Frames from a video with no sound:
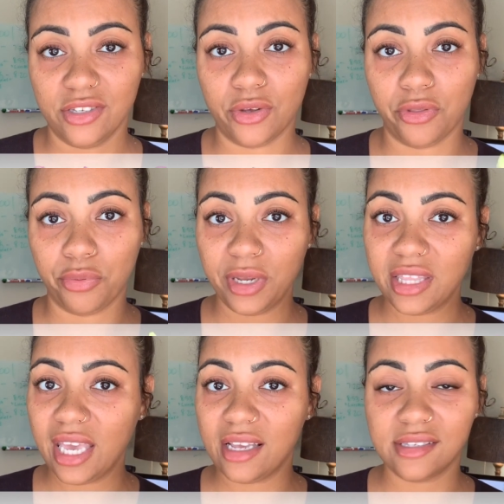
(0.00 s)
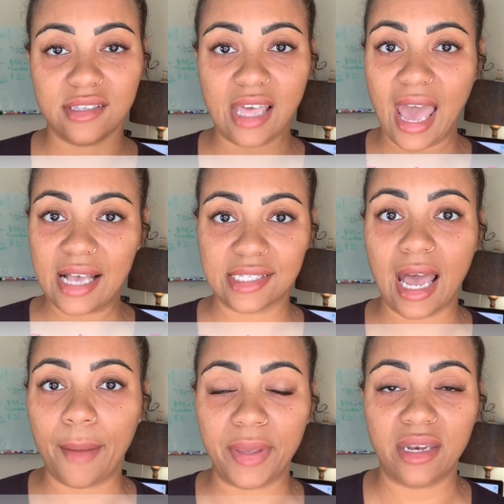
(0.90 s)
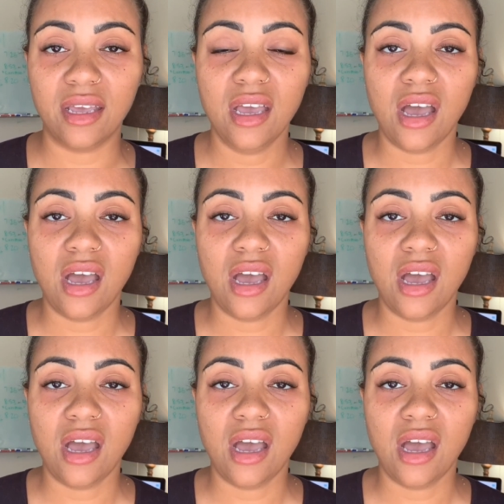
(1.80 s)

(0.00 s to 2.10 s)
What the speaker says: So 3 things that has to happen.